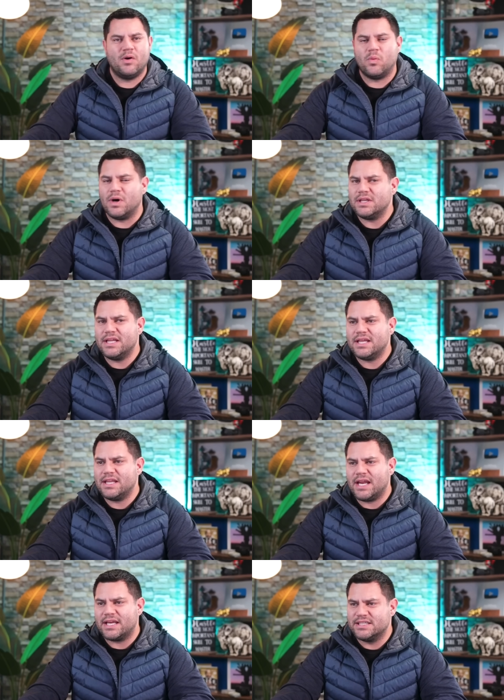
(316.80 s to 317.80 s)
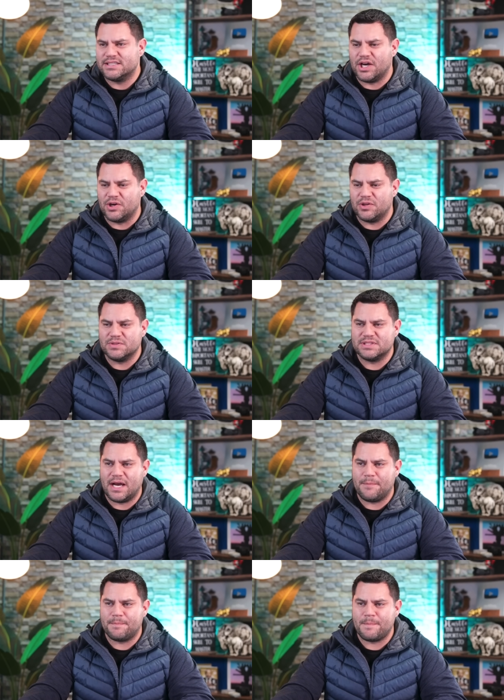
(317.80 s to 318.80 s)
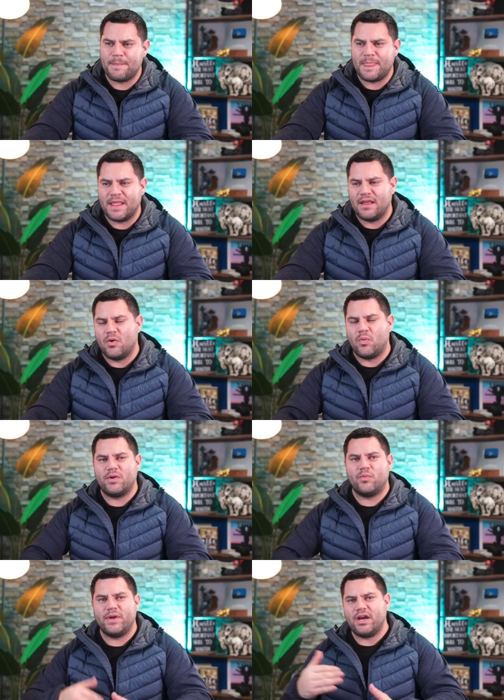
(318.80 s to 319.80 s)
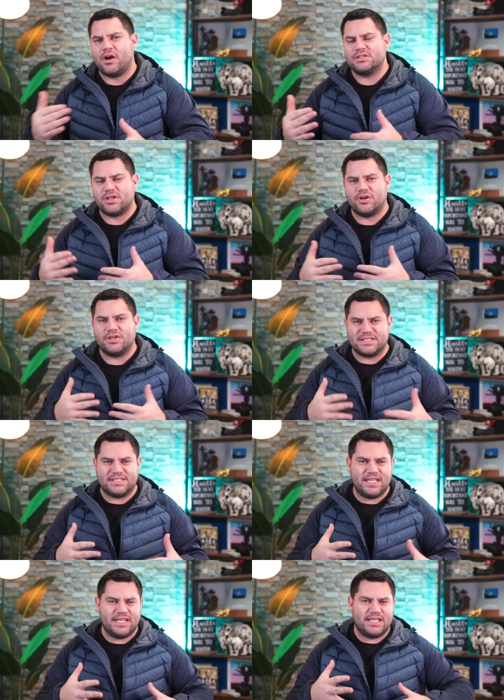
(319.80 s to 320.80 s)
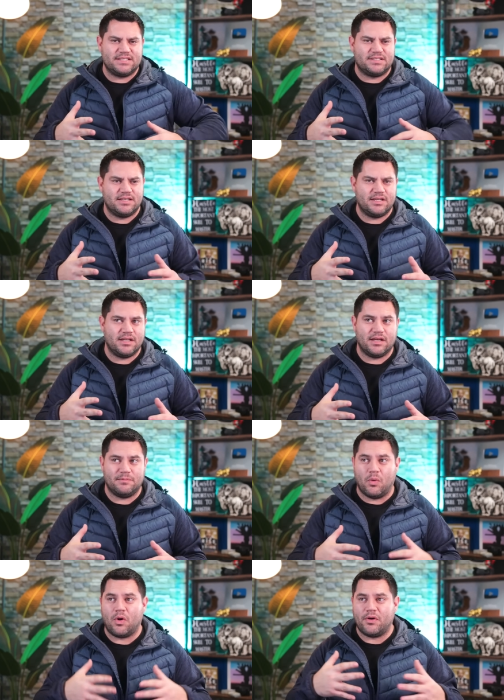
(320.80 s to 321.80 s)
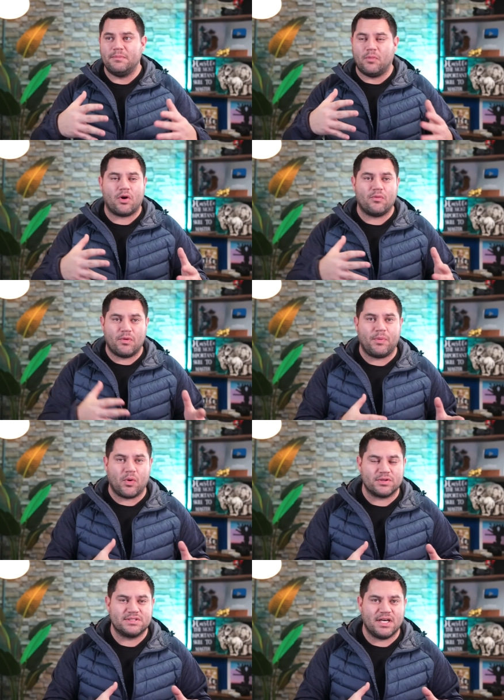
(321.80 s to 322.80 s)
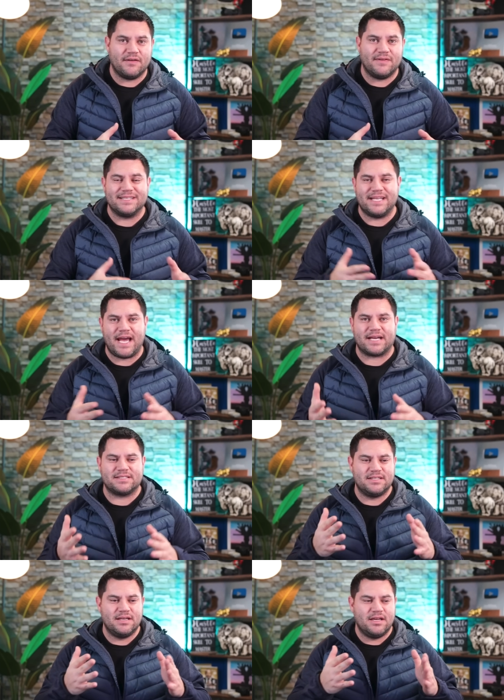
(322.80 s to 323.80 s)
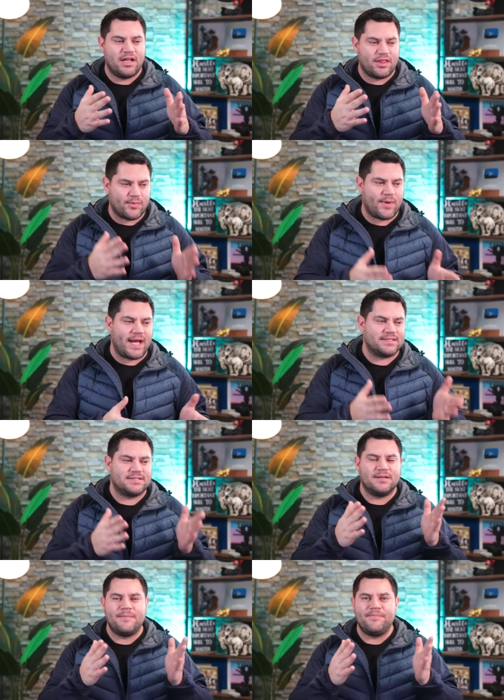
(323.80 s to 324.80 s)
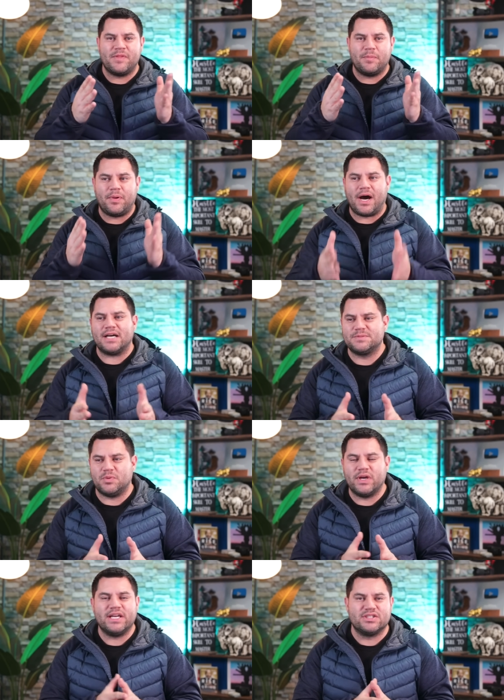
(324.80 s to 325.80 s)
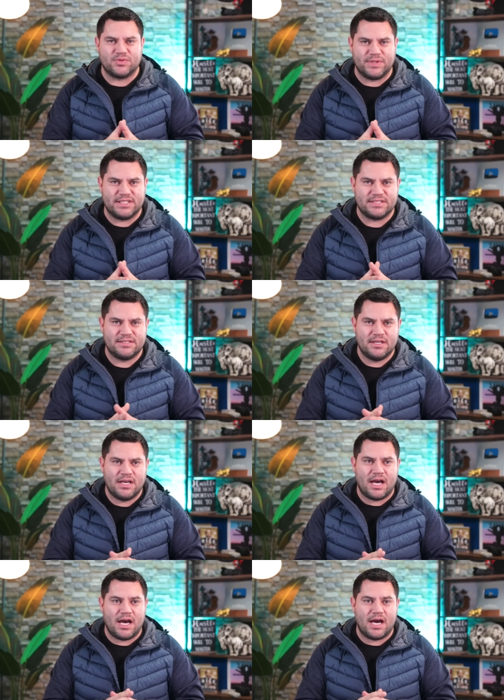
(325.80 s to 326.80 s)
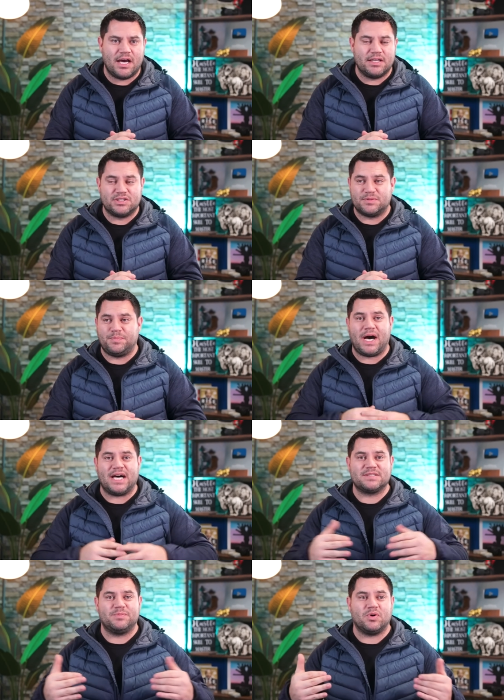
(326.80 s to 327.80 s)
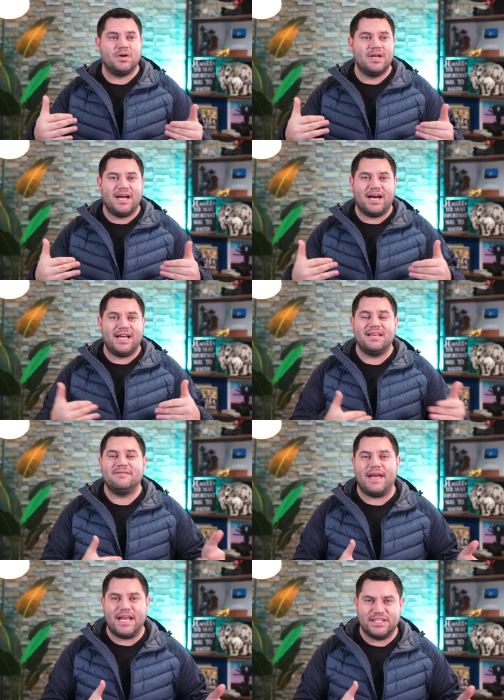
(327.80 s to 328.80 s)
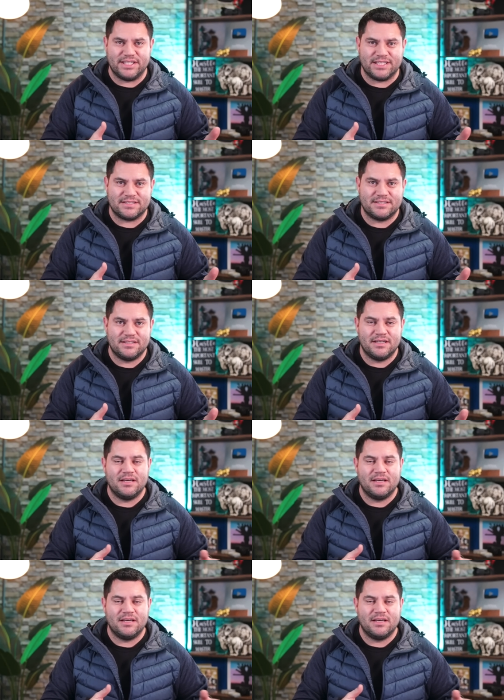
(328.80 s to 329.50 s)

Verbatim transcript: One thing that I can tell you is that when we are starting to see these uh, more and more reports of attacks, threats, possible injuries, uh, just possible uh, invasions,